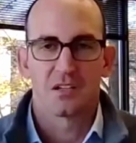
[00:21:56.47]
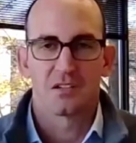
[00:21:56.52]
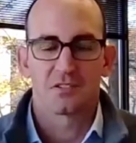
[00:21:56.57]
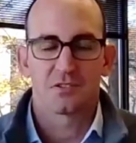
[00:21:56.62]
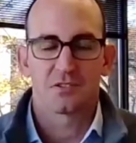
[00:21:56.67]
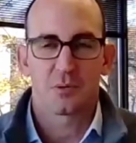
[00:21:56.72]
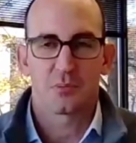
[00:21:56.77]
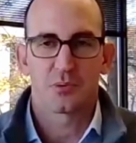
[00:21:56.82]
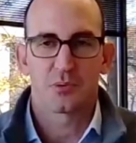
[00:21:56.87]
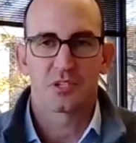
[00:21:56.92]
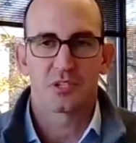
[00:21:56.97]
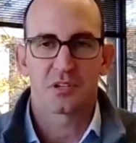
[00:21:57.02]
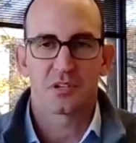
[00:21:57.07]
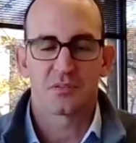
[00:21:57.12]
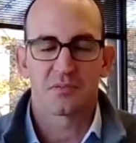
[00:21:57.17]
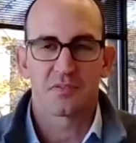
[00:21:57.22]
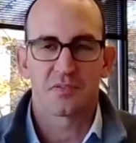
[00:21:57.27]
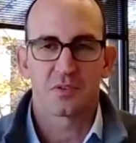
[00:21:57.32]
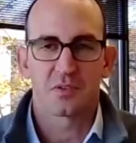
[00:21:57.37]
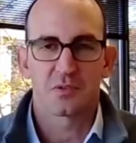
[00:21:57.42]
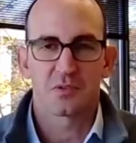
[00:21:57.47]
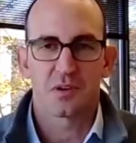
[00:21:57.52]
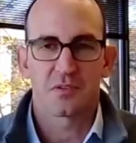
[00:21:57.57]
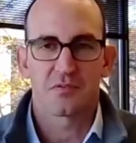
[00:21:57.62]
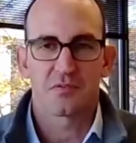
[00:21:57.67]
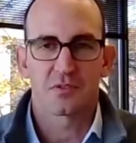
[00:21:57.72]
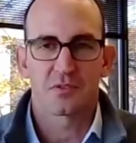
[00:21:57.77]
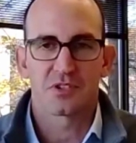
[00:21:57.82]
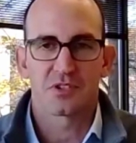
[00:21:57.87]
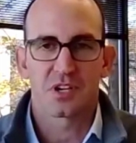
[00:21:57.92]
So appreciative of
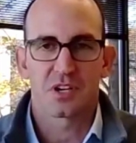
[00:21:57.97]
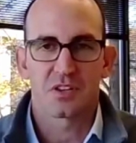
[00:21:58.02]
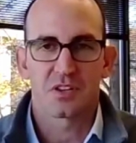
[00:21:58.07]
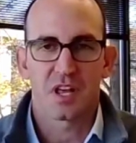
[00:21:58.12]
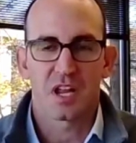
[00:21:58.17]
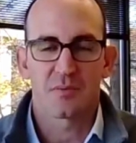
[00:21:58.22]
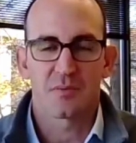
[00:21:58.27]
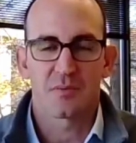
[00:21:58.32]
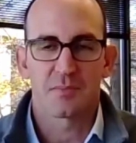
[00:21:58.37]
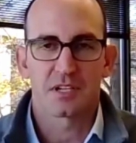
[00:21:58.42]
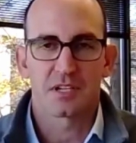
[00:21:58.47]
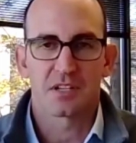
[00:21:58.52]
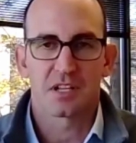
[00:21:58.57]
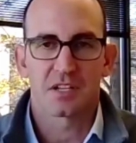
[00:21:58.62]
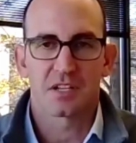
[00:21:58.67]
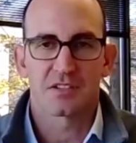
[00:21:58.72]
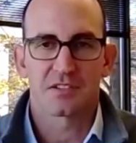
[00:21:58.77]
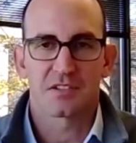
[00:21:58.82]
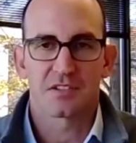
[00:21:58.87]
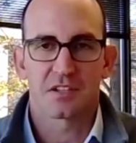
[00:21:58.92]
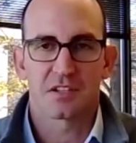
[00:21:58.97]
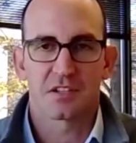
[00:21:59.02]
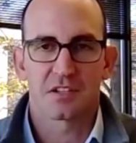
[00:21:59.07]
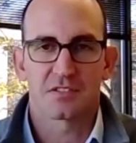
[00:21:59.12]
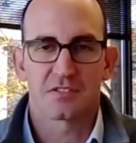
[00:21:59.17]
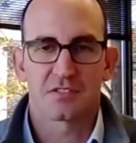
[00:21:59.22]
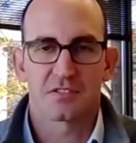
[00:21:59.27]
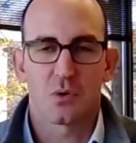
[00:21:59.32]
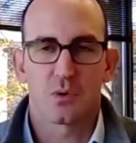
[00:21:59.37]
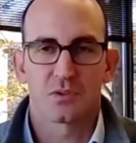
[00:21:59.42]
you sharing that. I mean, it's
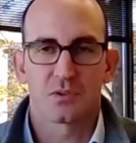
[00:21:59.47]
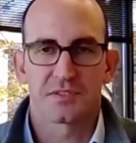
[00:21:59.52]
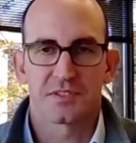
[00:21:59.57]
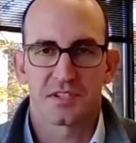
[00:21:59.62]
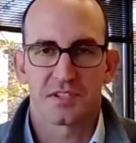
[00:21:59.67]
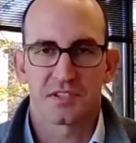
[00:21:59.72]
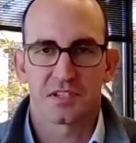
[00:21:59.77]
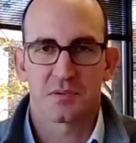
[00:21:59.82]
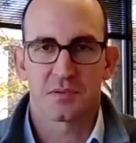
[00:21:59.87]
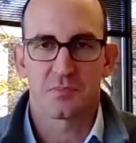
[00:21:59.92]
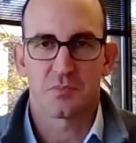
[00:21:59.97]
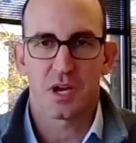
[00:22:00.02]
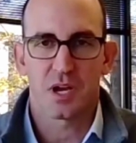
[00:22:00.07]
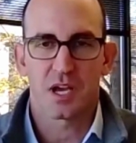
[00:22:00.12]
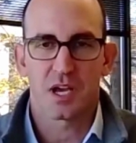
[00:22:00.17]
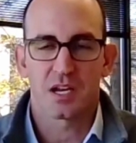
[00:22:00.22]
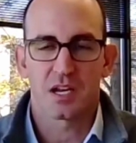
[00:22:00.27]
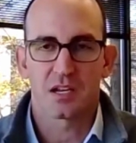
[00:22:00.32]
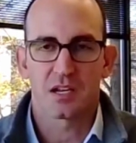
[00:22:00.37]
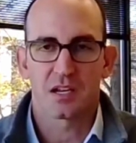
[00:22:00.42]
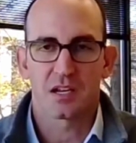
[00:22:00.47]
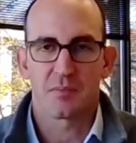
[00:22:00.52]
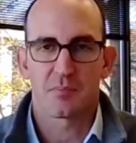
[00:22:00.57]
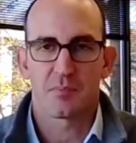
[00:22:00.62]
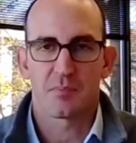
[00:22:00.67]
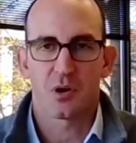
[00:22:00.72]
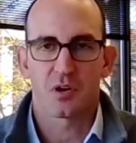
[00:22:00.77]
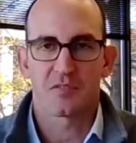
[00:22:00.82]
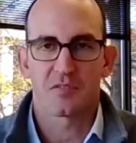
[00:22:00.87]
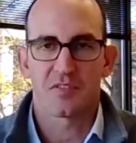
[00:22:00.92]
a whole system, right? And
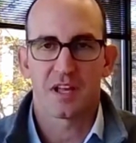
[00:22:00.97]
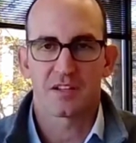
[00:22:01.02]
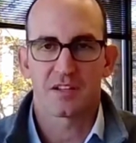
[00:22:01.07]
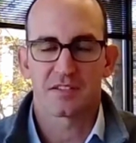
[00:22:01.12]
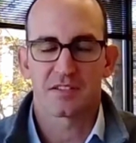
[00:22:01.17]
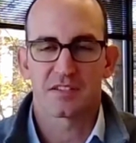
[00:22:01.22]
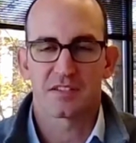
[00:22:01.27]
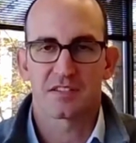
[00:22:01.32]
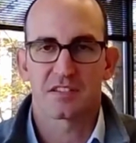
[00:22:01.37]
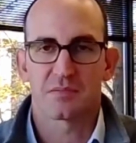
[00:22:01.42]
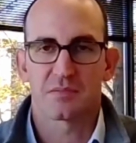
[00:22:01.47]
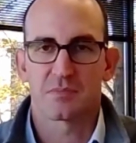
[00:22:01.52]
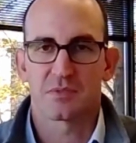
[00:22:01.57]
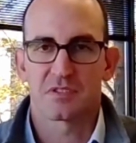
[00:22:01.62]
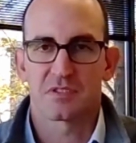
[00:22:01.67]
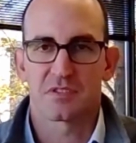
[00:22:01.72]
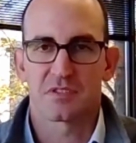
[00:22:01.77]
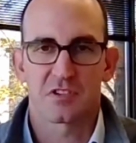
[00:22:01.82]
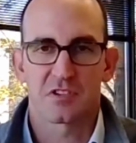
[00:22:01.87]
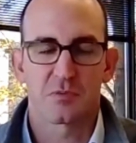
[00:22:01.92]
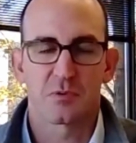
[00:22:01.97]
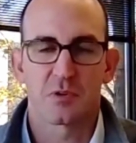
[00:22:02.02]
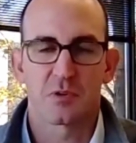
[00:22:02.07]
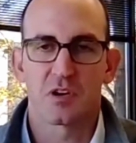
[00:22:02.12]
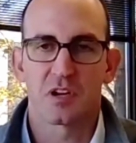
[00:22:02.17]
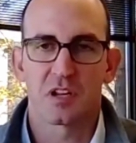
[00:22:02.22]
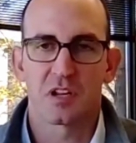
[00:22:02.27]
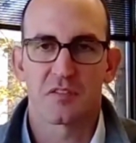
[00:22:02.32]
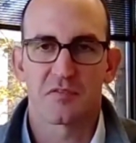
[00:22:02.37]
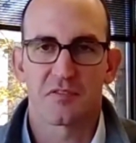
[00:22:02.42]
part of that system is the
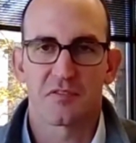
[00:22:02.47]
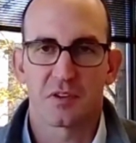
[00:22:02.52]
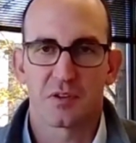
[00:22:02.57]
community and